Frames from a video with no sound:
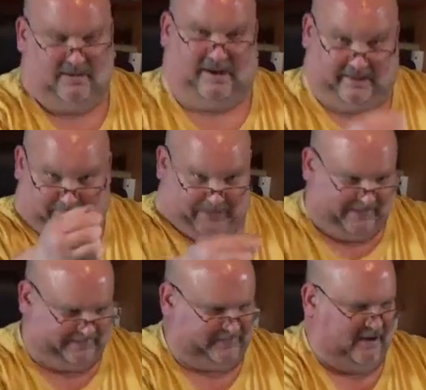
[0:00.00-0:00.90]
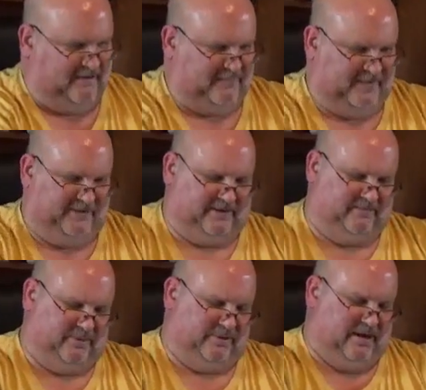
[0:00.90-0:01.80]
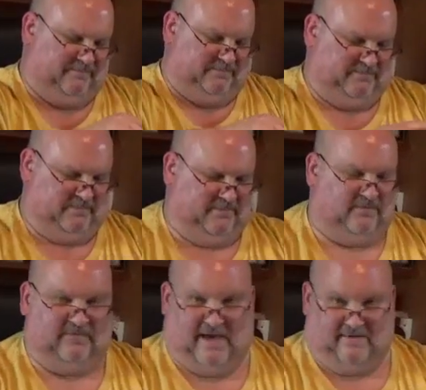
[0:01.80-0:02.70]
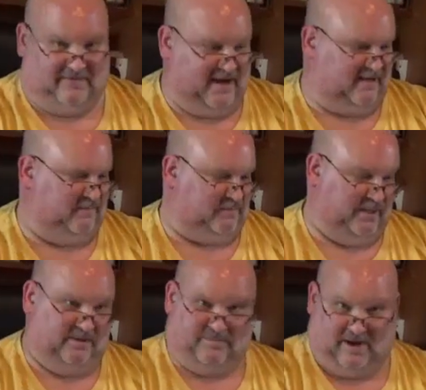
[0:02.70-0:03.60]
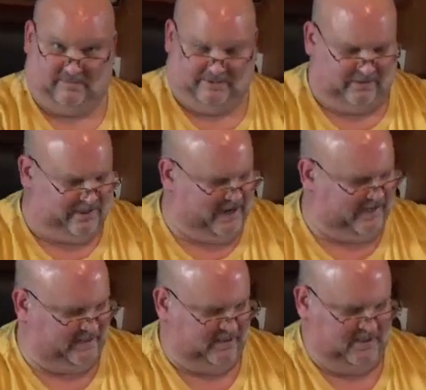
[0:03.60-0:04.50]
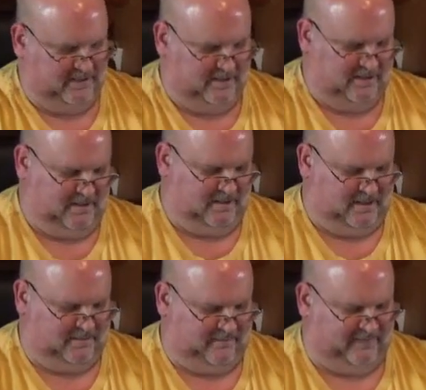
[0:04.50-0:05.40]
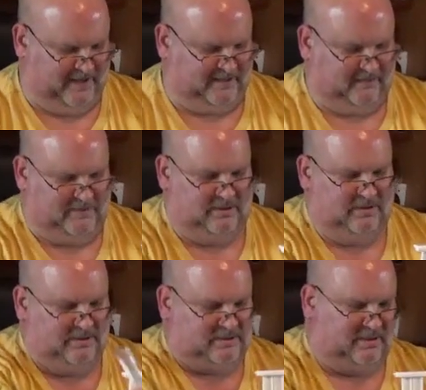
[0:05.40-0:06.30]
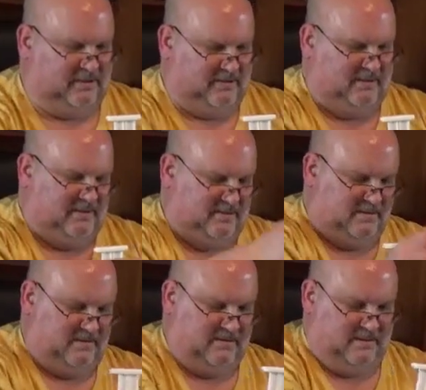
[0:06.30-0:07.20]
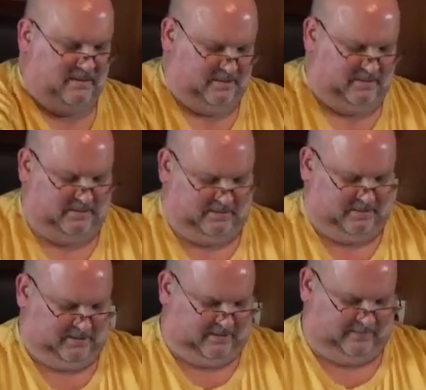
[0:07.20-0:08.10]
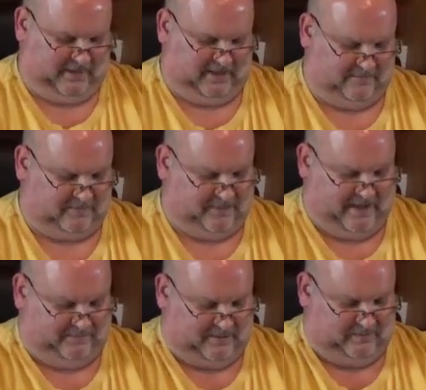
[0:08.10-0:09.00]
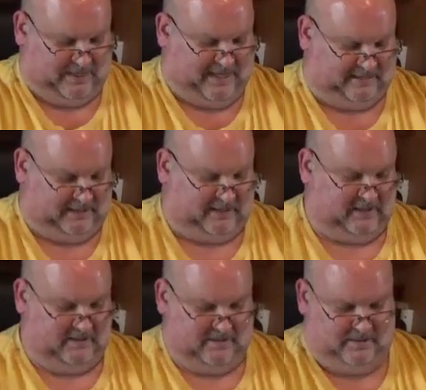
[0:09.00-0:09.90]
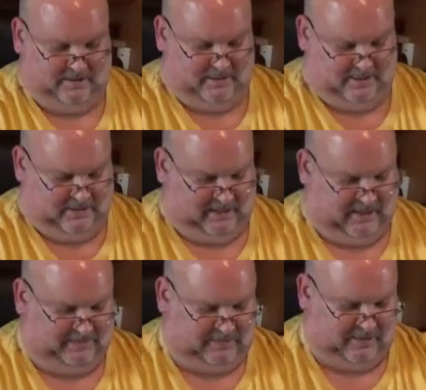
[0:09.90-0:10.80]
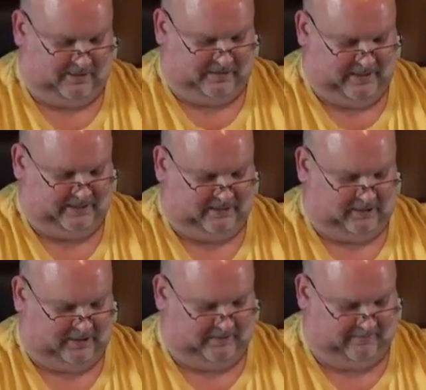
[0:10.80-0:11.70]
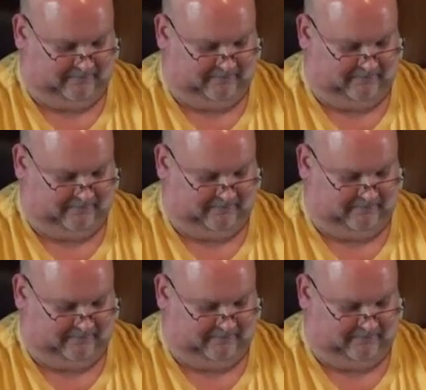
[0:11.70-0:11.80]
get the plastic off, and then you can pour up. If you've had a Phantom 3, you probably know that. I'm a Phantom 2, so everything comes wrapped in plastic. Keeps it all nice looking.